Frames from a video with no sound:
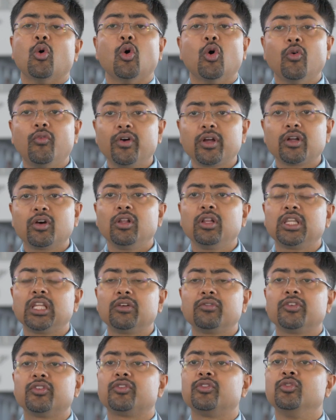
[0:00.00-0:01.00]
Overall,
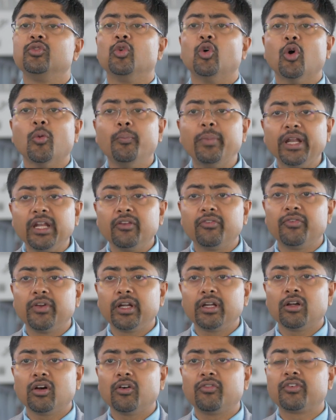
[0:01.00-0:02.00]
there was no
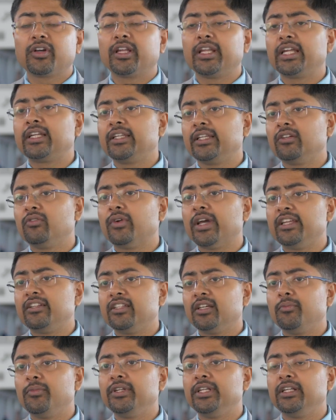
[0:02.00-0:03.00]
benefit of correcting
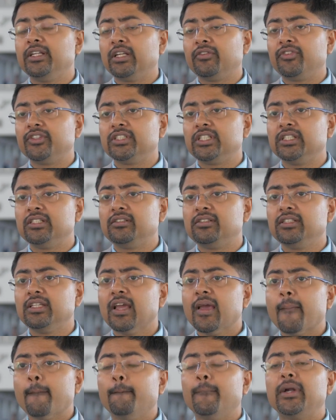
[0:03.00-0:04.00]
vitamin D deficiency,
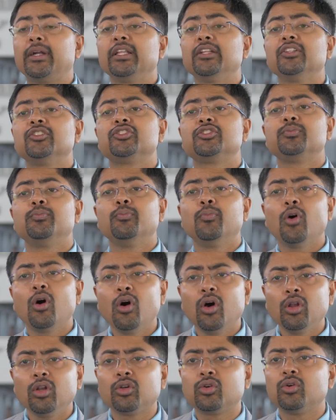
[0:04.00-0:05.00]
but in a
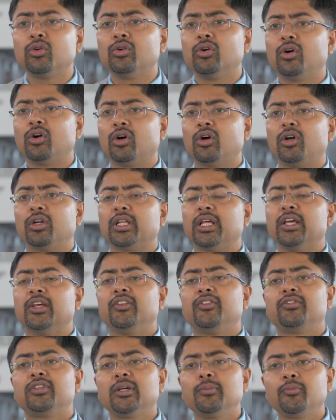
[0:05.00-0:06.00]
small cohort,
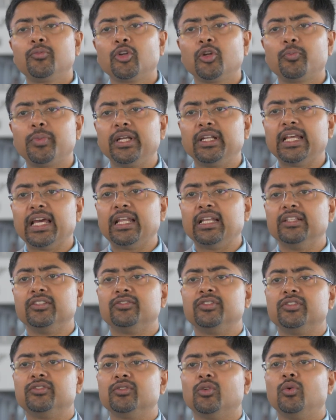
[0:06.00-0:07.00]
subgroup
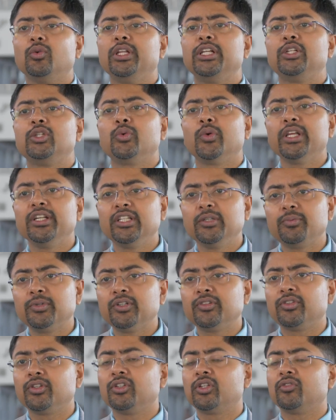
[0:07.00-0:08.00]
analysis, only
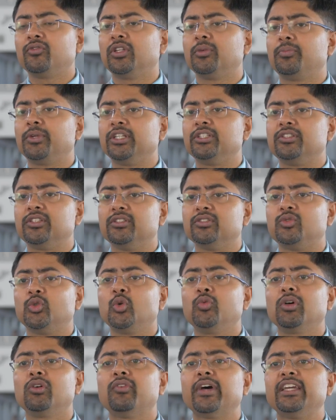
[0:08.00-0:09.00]
20% of the patients
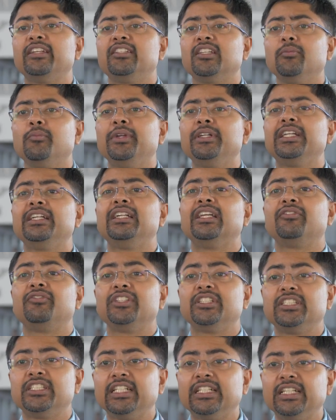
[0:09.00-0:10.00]
who were vitamin D
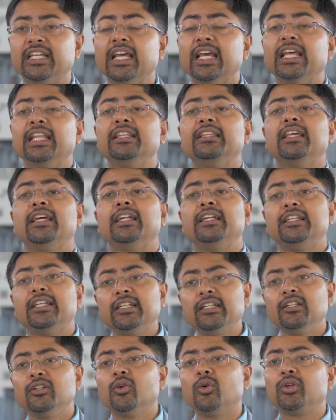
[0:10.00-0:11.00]
deficient, they
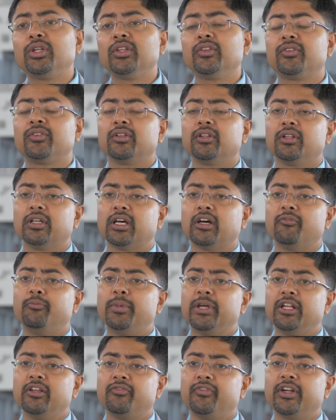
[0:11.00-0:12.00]
did notice a
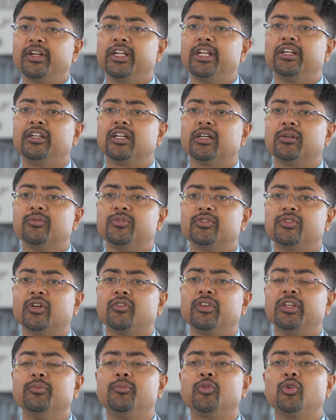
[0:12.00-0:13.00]
benefit in terms
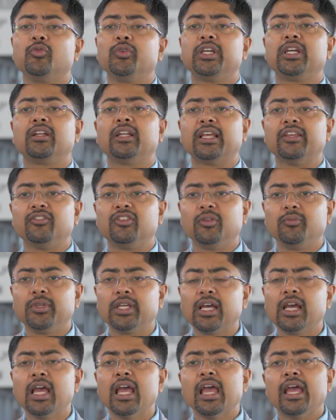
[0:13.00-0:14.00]
of improving
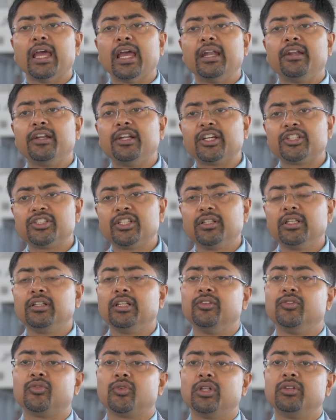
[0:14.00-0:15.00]
glycemia and reduction in
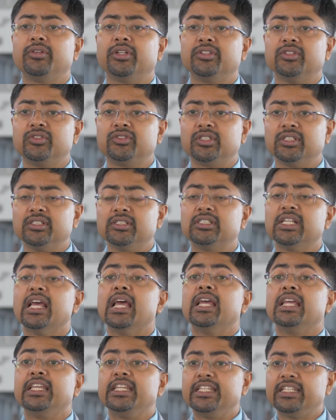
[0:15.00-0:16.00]
insulin resistance.
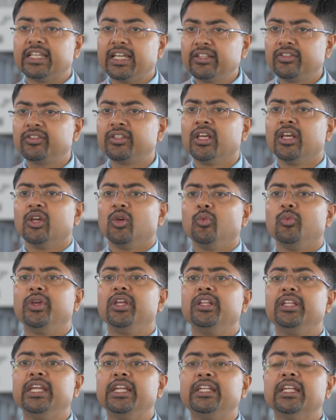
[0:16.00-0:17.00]
Yes,
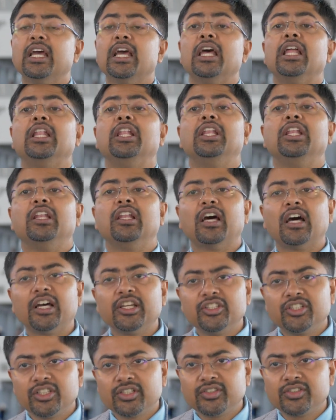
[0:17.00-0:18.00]
we need
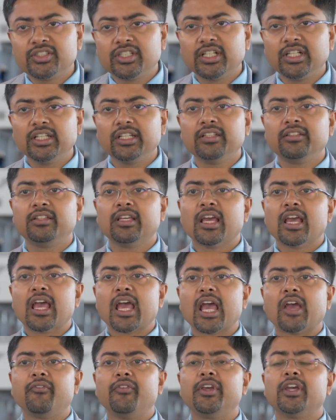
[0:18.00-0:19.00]
larger studies
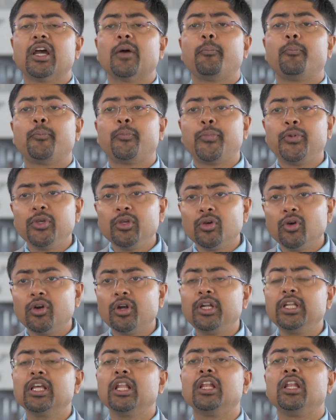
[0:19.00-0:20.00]
having a
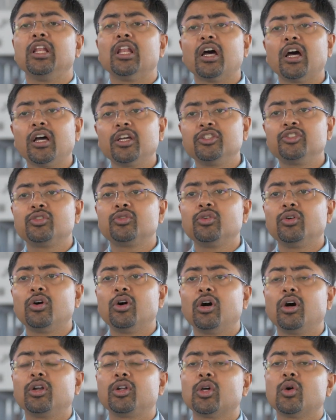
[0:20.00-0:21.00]
purely a large
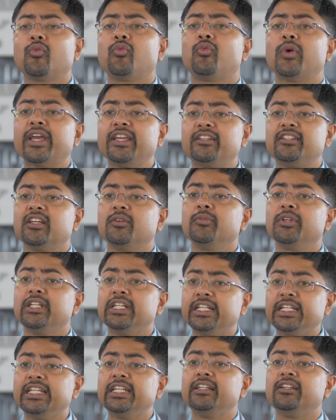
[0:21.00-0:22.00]
cohort of
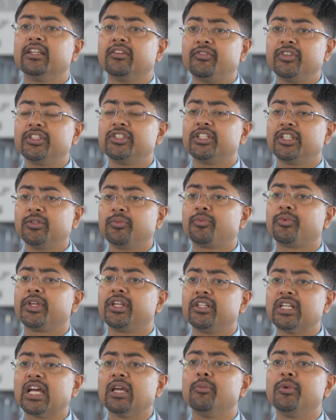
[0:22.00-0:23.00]
vitamin D deficient
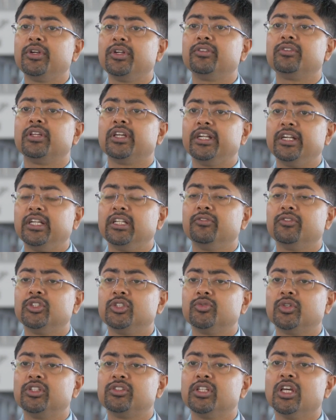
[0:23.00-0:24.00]
pre-diabetes
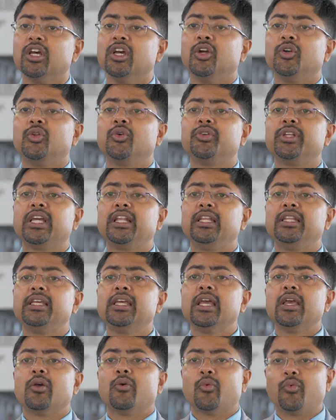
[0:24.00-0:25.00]
individuals to really
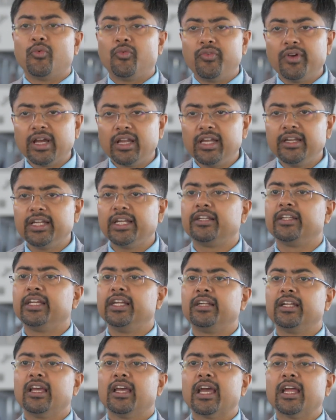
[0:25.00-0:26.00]
validate
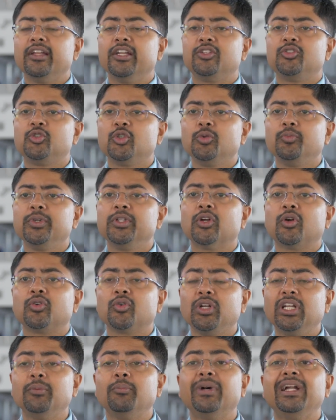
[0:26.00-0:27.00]
it and it should be not
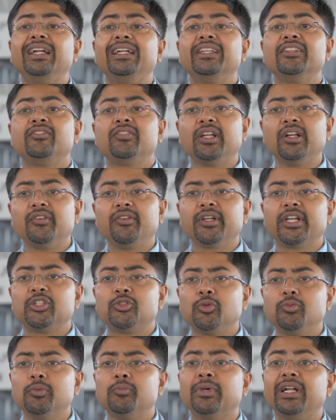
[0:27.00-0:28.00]
only multi-centric, it
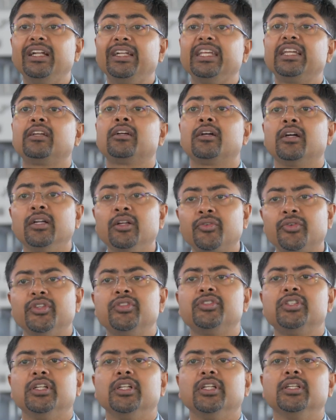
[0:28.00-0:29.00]
should be multi-country
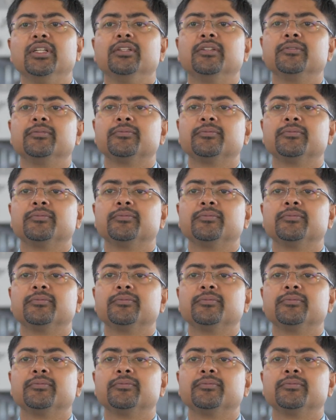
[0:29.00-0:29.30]
study.